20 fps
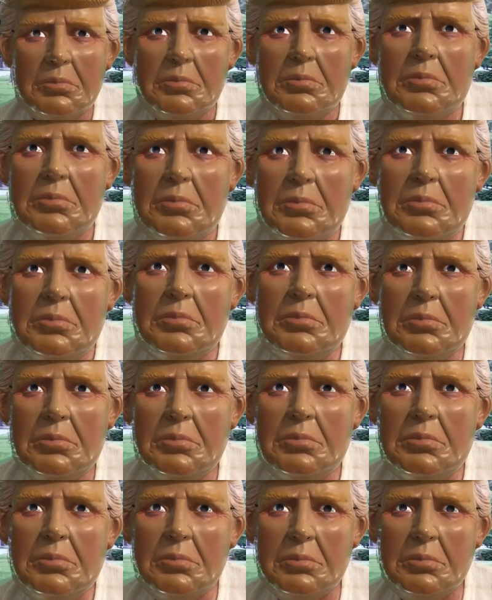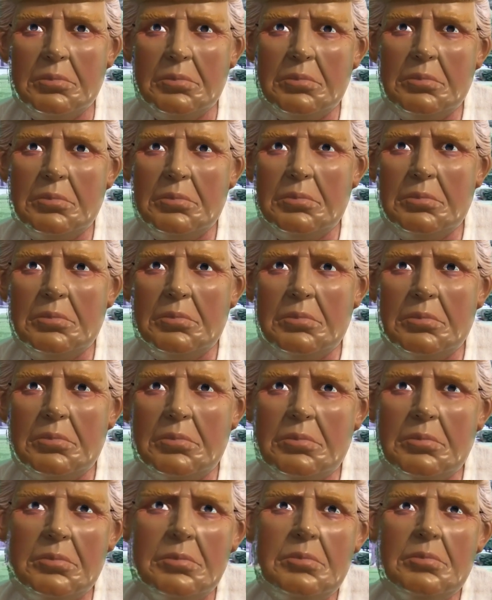Rudy
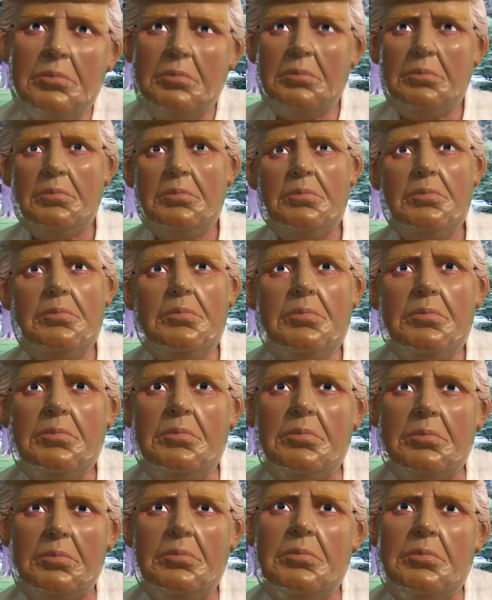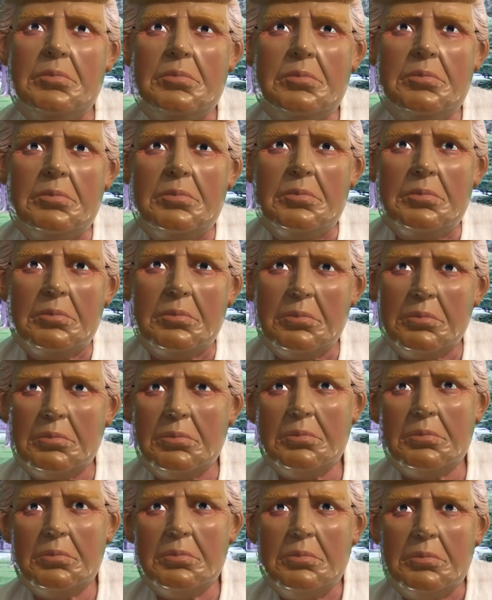Giuliani. He's my man.
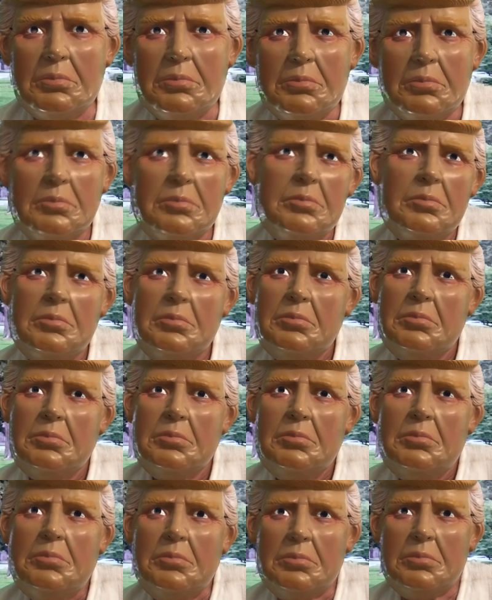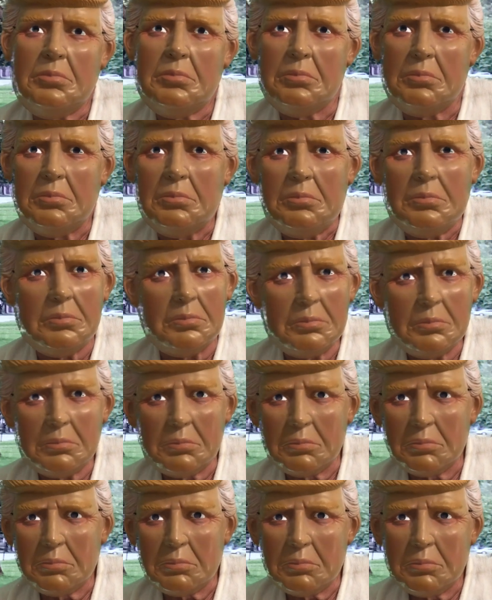Along with General
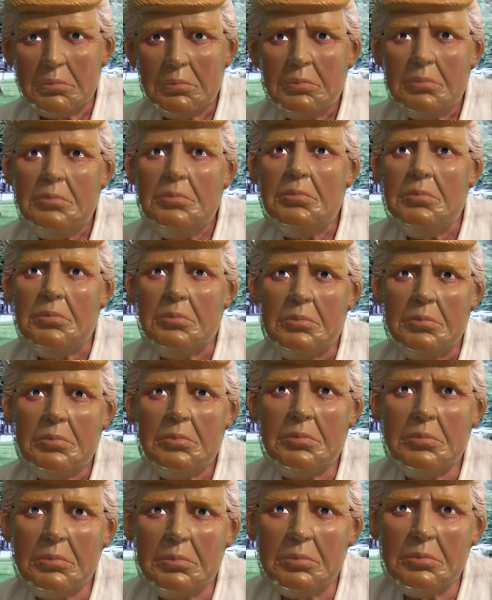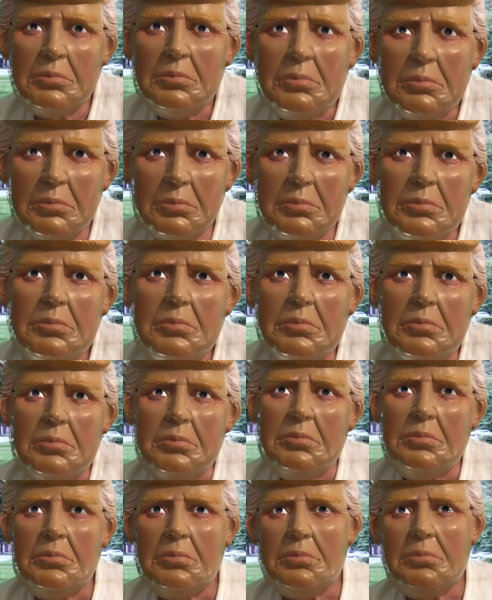Barr. He's the head law enforcement.
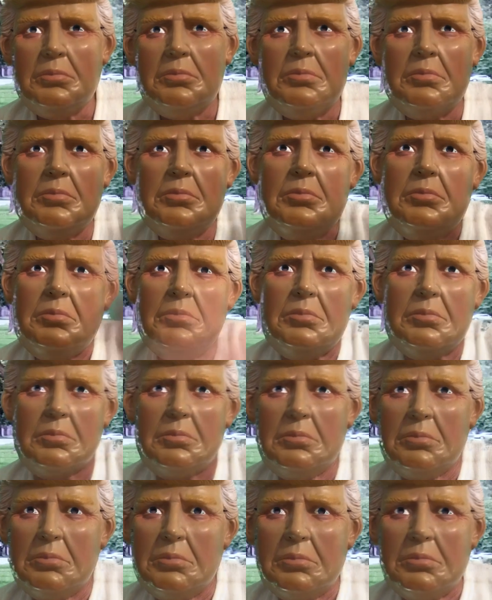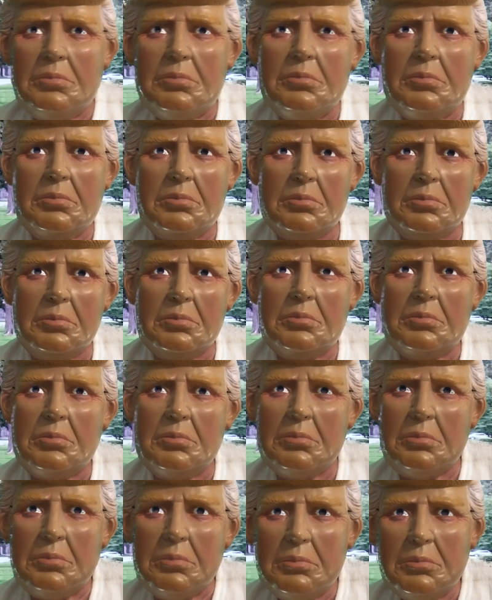He's not going to do
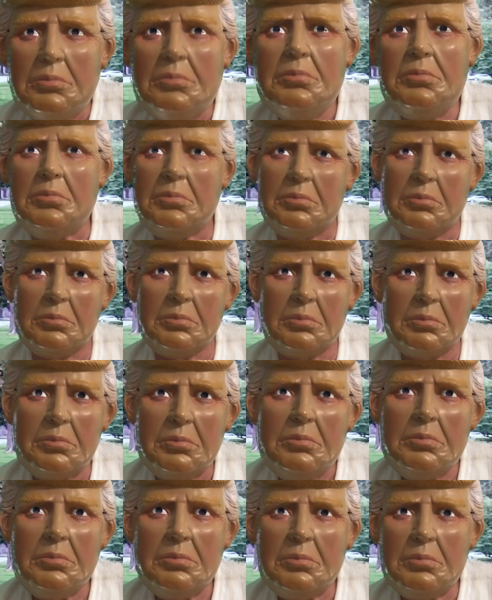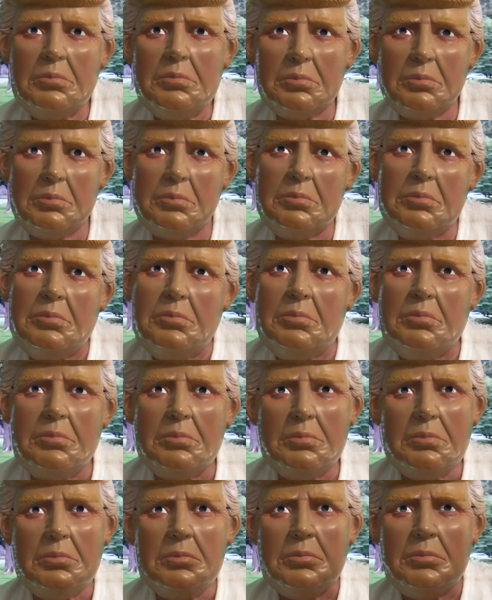anything. He's going to arrest Democrats.
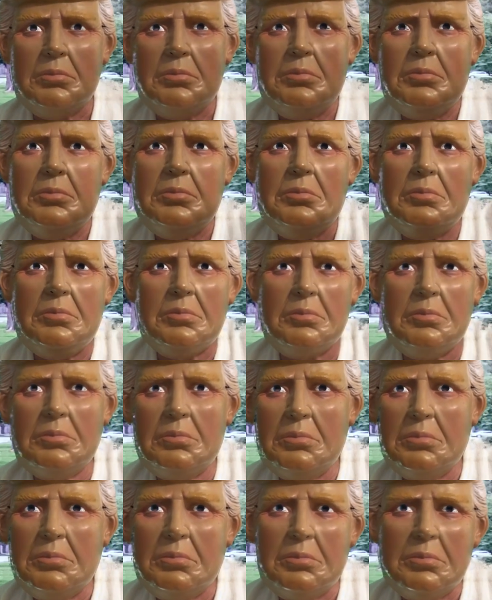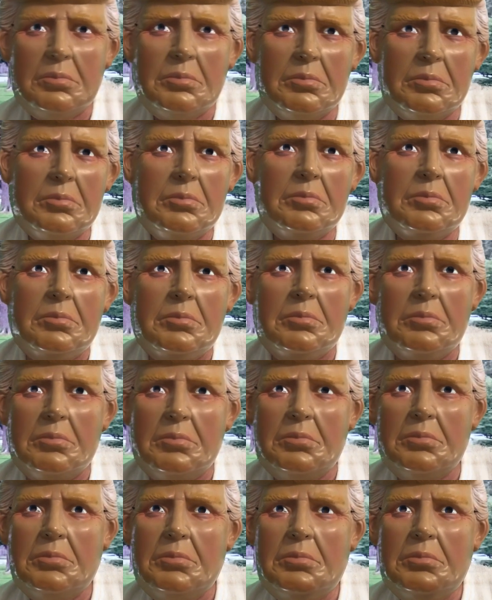Innocent or not, we're going to put
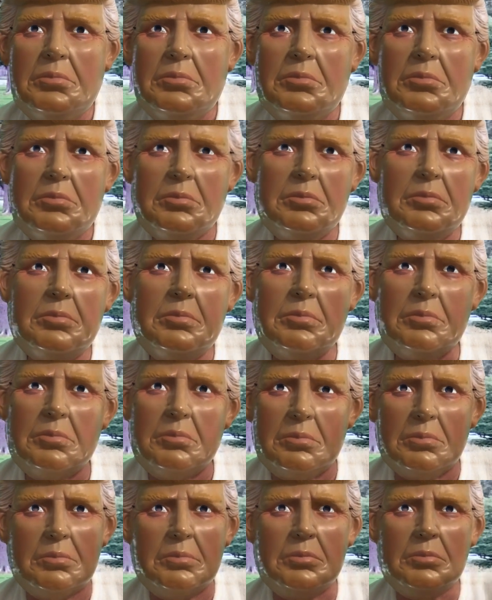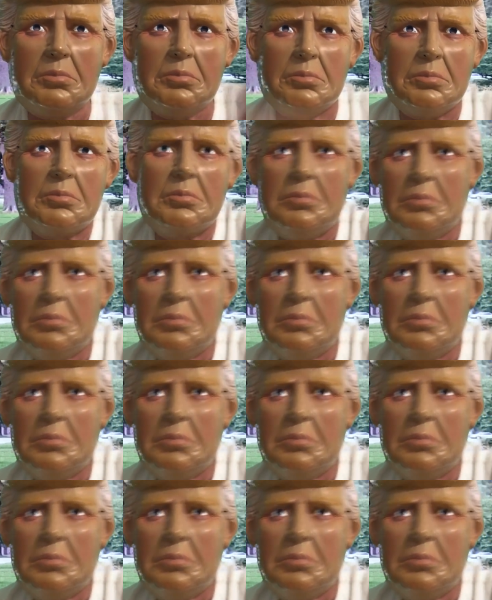them in jail. Ha! Huh?